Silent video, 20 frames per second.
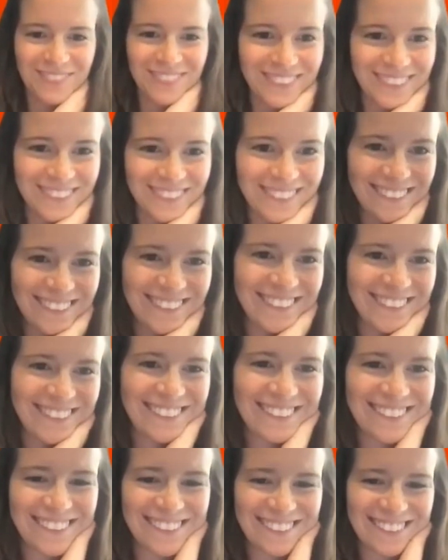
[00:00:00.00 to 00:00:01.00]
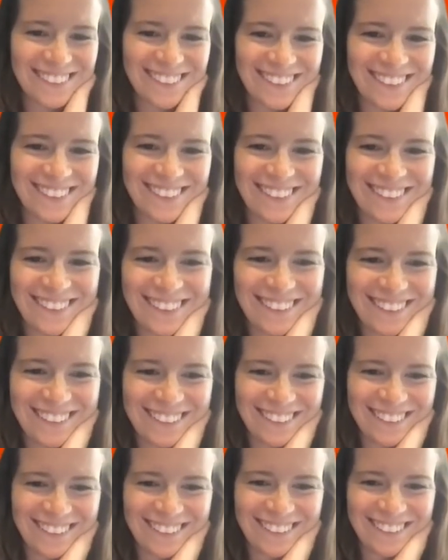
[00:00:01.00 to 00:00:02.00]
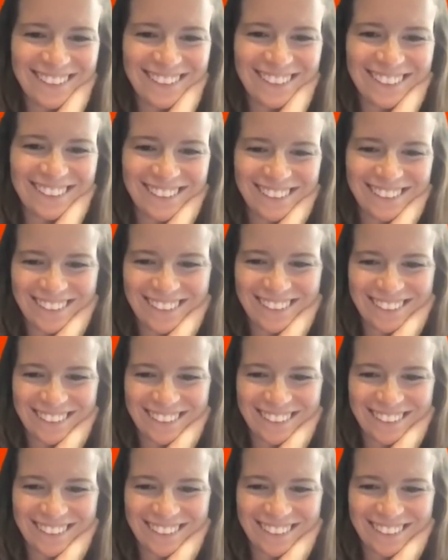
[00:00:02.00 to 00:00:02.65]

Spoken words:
This person isn't speaking.